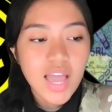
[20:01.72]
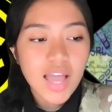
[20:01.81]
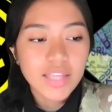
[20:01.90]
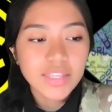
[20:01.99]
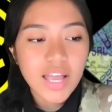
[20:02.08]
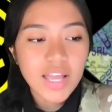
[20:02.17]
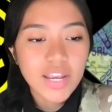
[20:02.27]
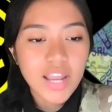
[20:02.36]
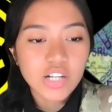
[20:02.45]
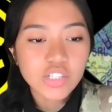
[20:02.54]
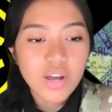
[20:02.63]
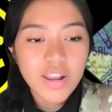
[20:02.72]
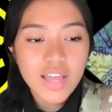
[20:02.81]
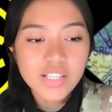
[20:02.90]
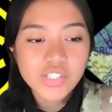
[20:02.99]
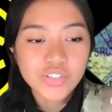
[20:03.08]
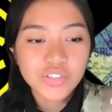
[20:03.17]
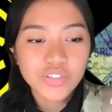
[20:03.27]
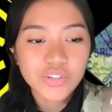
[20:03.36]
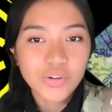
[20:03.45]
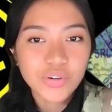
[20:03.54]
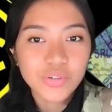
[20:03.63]
and then I'll try to answer
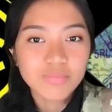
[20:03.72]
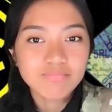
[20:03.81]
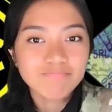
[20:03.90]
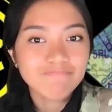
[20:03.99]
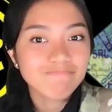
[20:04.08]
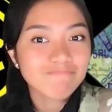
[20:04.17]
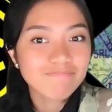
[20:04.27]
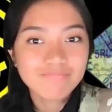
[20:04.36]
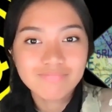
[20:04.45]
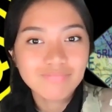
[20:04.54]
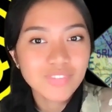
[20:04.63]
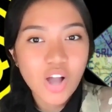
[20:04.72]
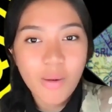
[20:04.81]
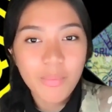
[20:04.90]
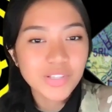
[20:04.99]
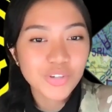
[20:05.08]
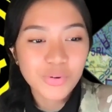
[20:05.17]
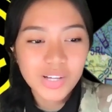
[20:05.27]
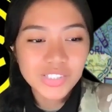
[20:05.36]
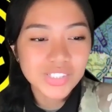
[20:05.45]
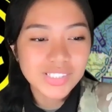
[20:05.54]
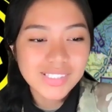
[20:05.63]
your comments or
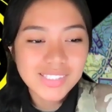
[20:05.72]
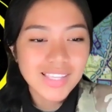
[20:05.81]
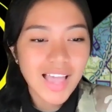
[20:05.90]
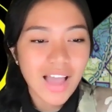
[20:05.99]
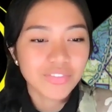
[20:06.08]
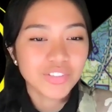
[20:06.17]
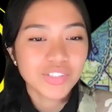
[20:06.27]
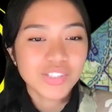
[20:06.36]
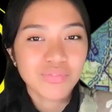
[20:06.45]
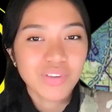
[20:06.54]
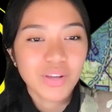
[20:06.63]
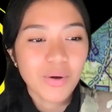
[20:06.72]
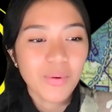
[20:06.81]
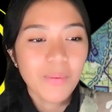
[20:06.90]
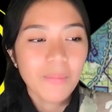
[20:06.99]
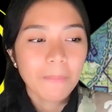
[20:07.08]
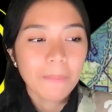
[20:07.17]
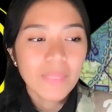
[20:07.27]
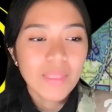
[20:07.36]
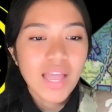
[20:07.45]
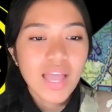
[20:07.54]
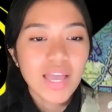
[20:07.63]
questions after this video.
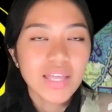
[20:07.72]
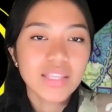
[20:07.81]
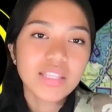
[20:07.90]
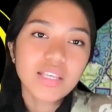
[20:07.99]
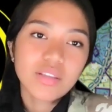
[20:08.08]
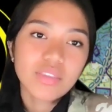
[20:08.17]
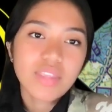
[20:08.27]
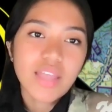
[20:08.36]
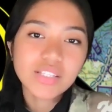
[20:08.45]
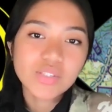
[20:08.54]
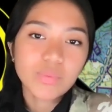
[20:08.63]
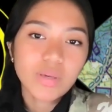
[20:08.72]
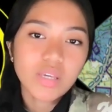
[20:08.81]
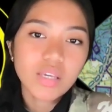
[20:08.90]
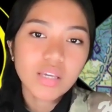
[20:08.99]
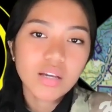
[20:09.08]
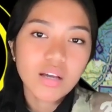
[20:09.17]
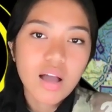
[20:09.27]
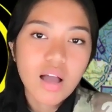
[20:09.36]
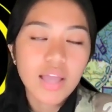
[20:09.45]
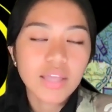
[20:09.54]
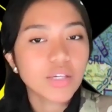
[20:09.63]
And next week,
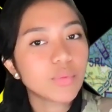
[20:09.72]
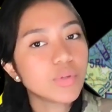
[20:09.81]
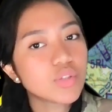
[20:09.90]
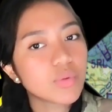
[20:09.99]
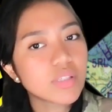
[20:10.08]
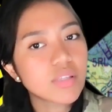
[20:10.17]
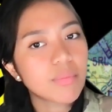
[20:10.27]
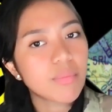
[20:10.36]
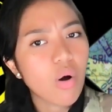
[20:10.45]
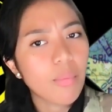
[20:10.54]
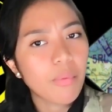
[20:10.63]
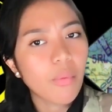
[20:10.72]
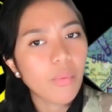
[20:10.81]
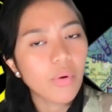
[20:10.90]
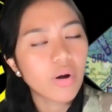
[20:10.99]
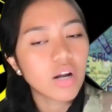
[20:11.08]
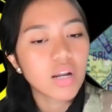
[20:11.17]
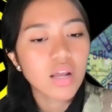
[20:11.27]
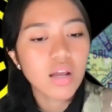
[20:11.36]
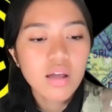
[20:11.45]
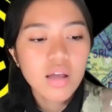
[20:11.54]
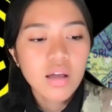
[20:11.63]
I think we're doing some upward.
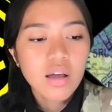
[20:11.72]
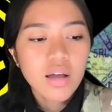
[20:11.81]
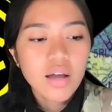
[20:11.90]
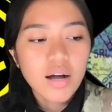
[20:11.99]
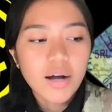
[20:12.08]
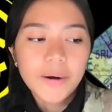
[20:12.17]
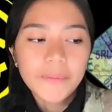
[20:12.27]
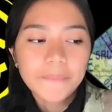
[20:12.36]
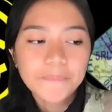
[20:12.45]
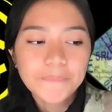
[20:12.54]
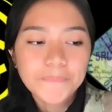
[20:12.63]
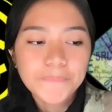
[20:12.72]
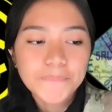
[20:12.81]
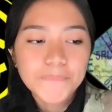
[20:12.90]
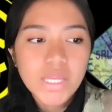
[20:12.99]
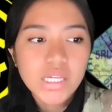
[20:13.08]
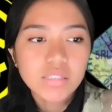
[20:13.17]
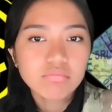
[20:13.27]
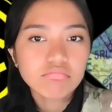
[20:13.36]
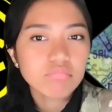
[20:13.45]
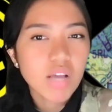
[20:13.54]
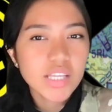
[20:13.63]

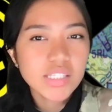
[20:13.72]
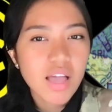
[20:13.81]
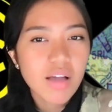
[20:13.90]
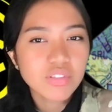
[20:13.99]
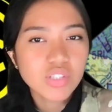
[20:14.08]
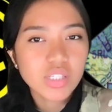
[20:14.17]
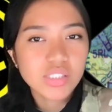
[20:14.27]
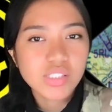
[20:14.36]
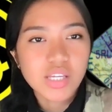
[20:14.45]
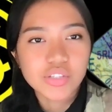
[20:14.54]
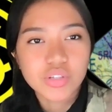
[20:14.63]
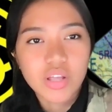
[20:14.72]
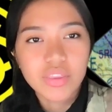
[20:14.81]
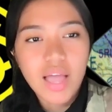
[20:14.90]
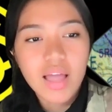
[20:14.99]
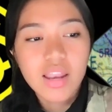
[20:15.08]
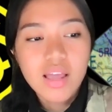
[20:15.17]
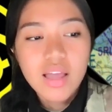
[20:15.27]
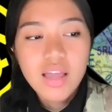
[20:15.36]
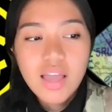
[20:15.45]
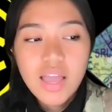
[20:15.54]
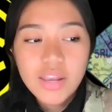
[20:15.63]
I just have to check the schedule on that.
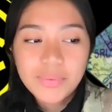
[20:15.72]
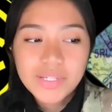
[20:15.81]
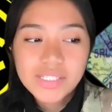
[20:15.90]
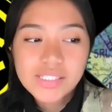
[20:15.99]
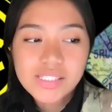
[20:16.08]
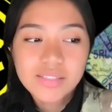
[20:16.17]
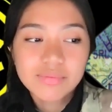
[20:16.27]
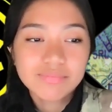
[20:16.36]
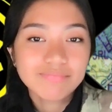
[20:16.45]
Anyways,